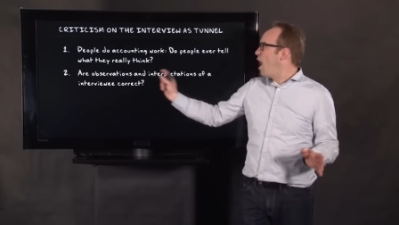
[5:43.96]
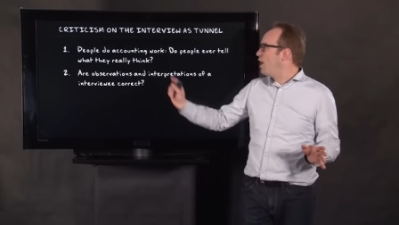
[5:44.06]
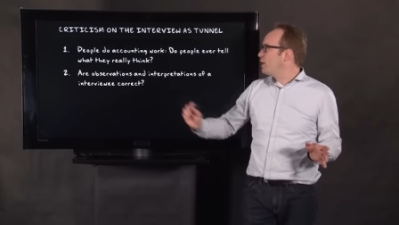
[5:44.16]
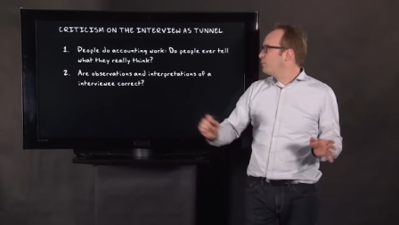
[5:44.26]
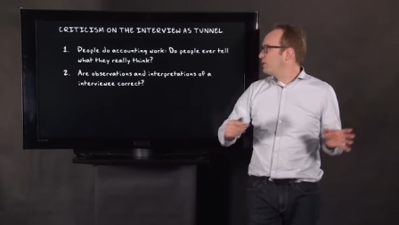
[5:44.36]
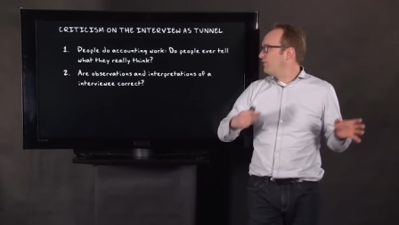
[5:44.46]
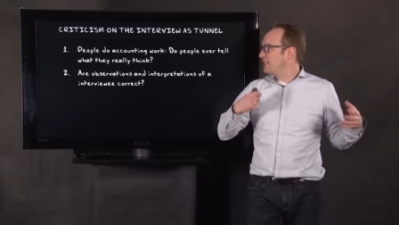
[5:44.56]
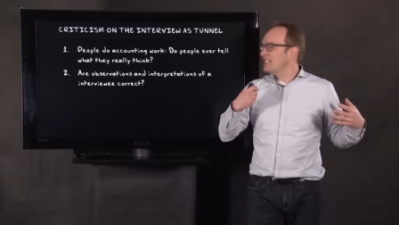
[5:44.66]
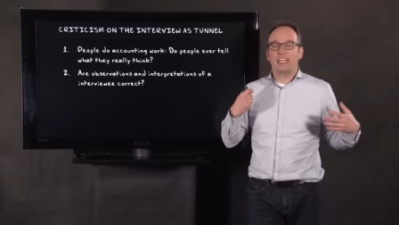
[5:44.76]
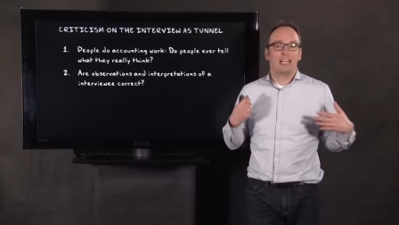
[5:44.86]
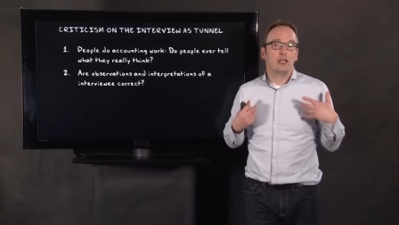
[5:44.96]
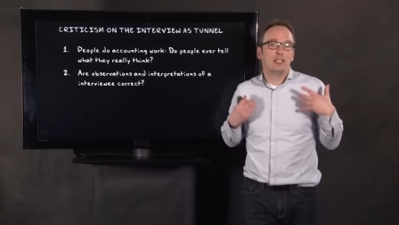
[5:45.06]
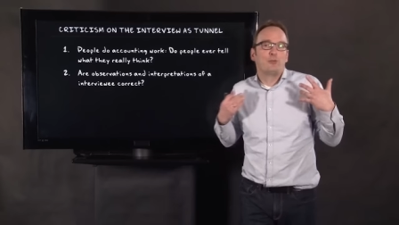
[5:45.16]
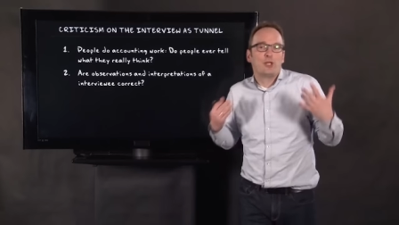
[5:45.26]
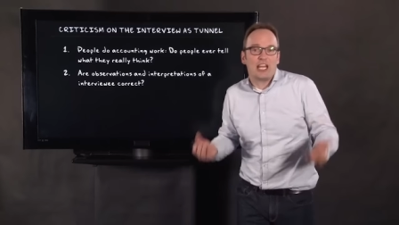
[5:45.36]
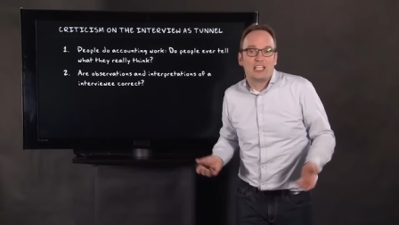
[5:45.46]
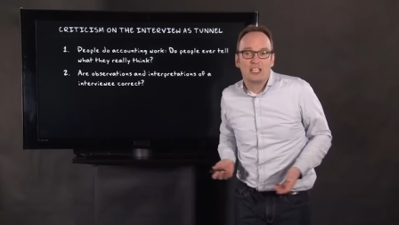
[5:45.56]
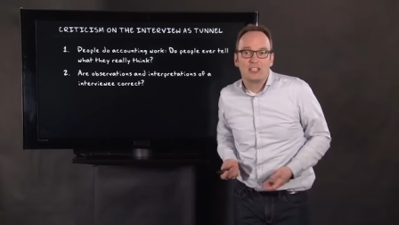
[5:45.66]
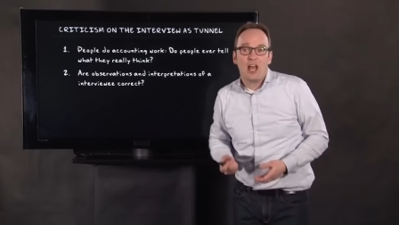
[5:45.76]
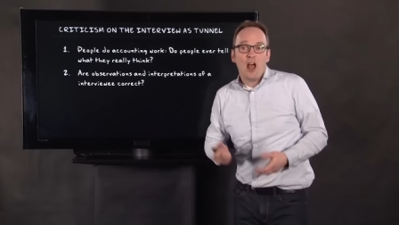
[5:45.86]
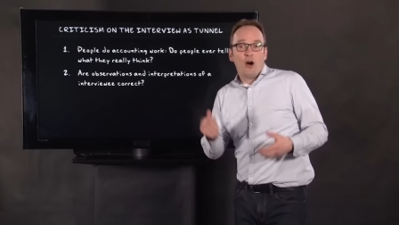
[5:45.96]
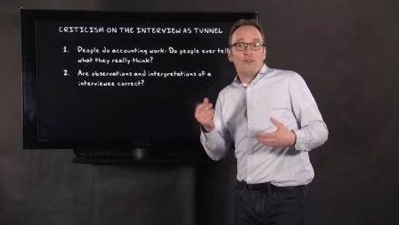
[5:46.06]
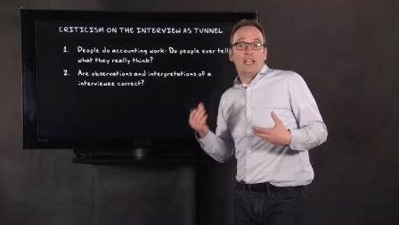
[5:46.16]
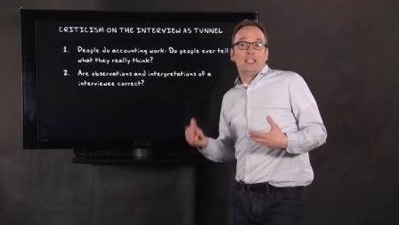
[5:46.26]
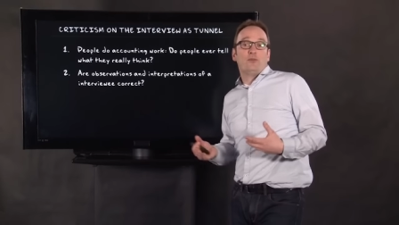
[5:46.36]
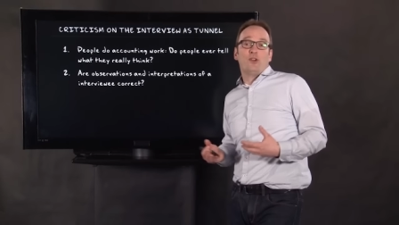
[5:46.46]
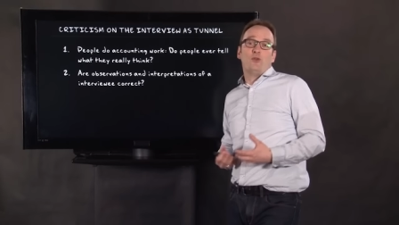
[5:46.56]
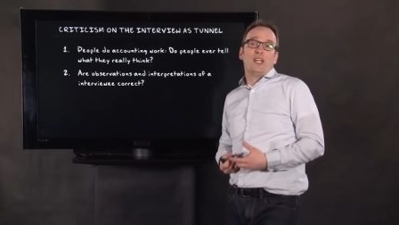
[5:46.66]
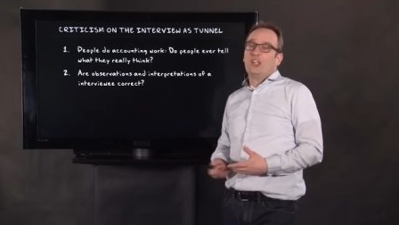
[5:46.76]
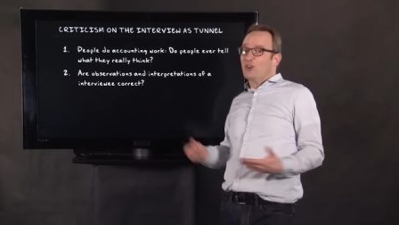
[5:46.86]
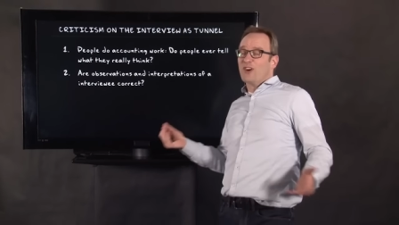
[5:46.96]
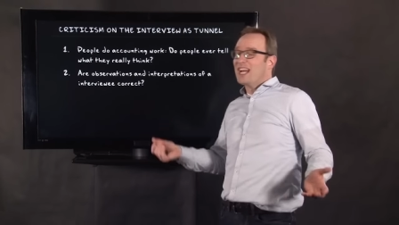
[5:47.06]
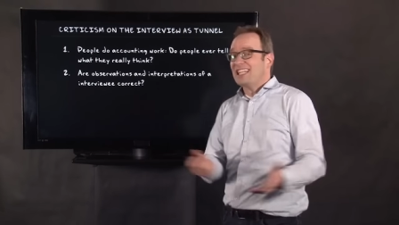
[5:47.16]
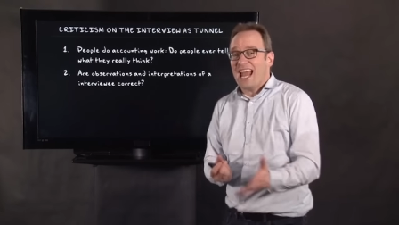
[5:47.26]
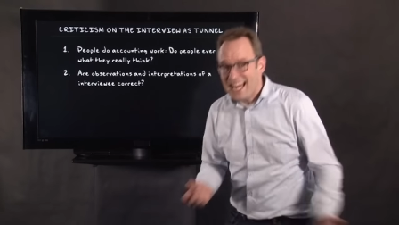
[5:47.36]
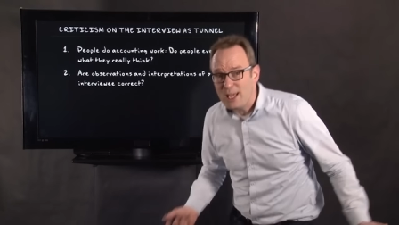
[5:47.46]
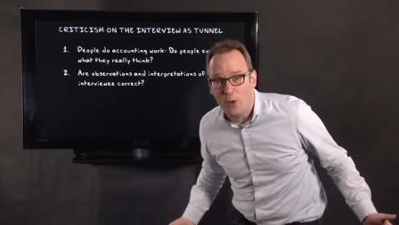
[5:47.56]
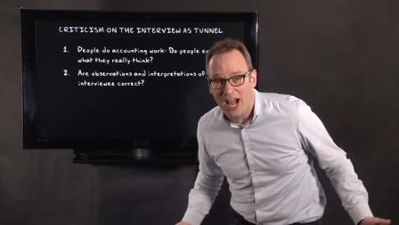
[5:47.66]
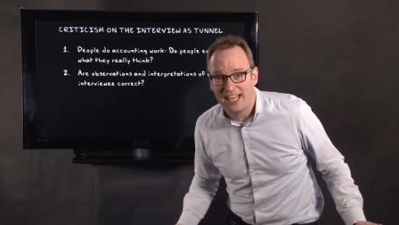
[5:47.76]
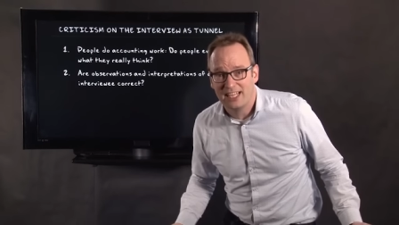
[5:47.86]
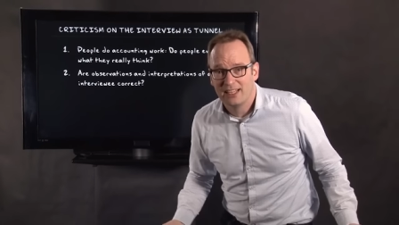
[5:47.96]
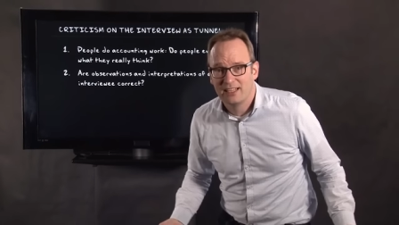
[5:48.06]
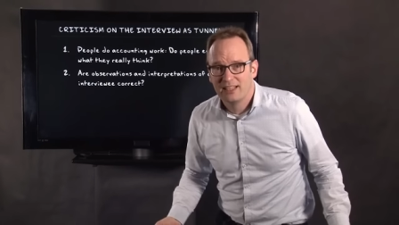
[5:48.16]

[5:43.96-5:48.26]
are the observation and interpretation of an interviewee correct anyway?